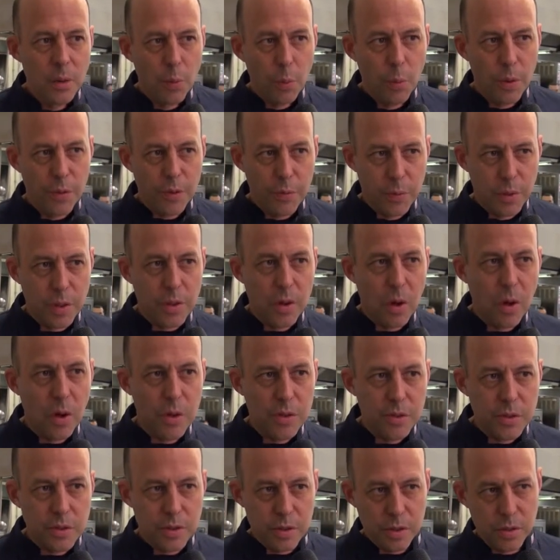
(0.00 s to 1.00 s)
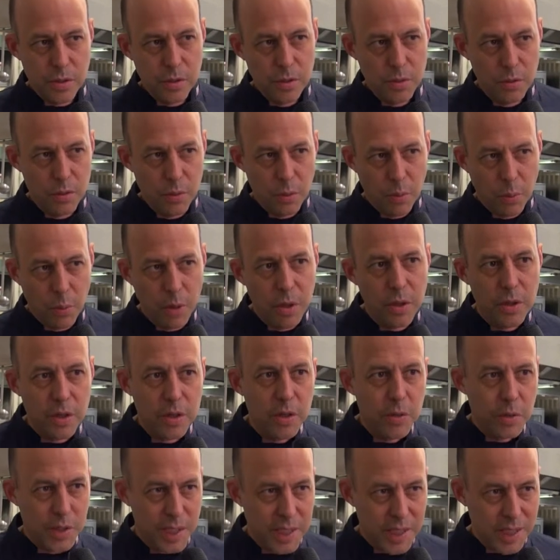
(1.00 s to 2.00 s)
with regard to where
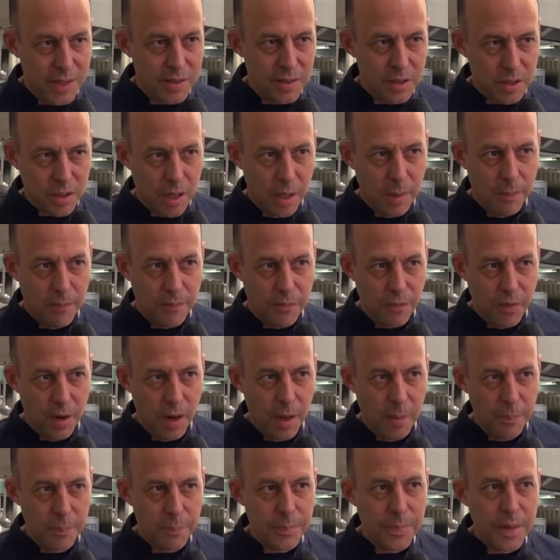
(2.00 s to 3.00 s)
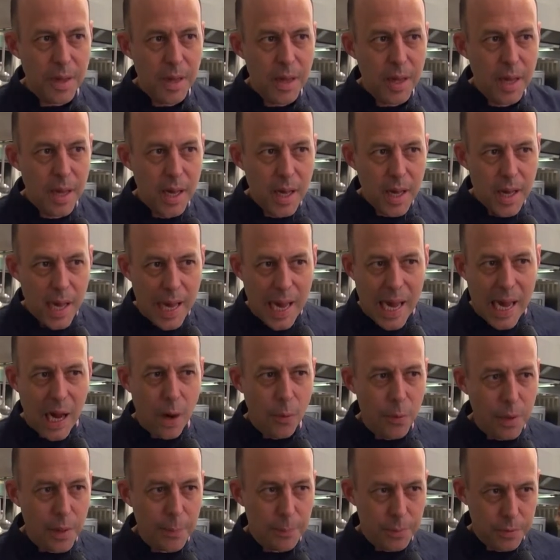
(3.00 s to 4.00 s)
ingredients come from, how
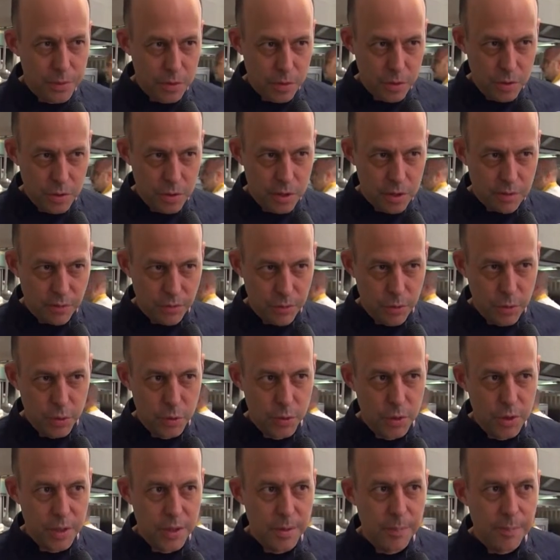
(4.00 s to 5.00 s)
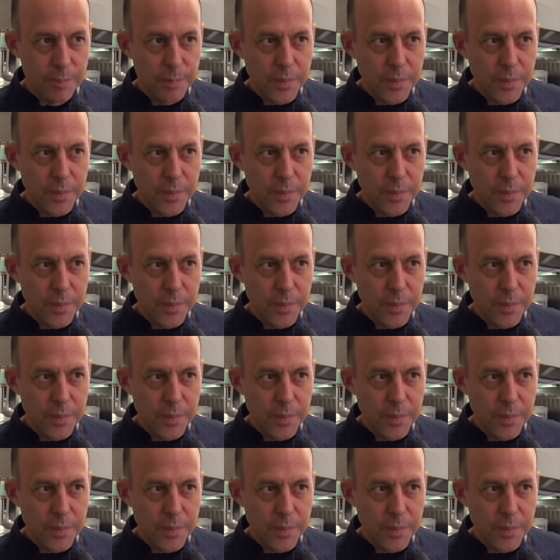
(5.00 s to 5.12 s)
we produce food,